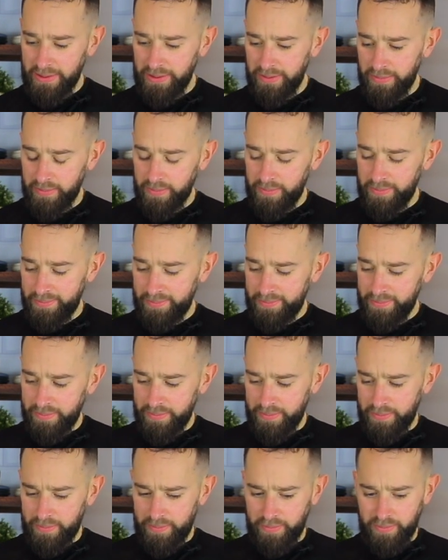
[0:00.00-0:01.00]

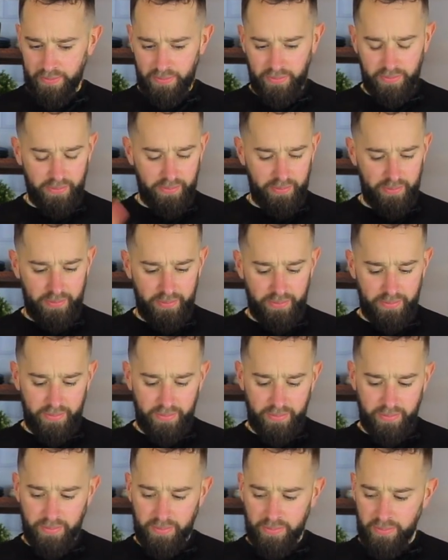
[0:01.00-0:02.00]

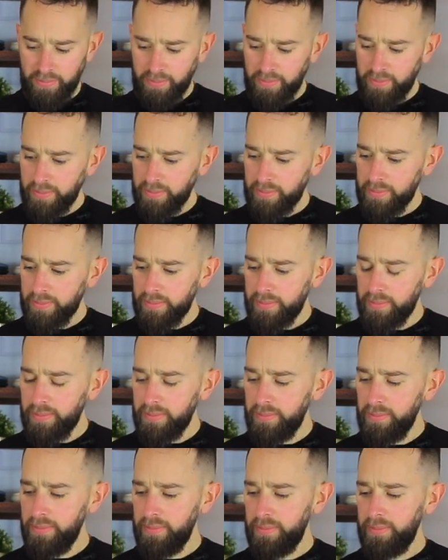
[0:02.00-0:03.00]

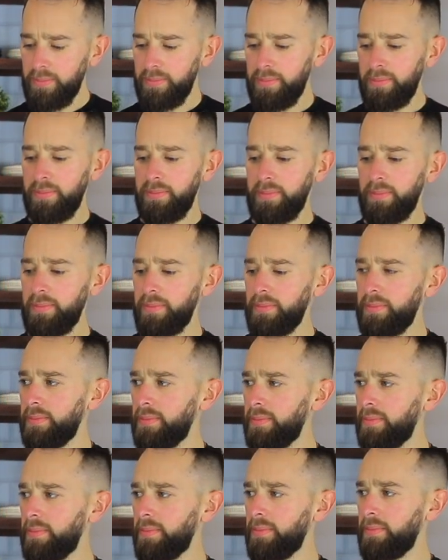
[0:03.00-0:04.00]

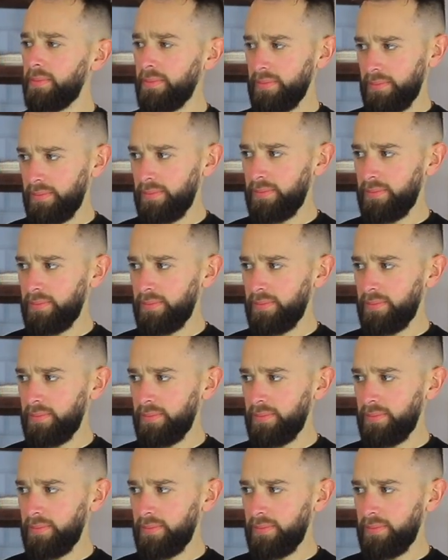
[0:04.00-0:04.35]
[no speech]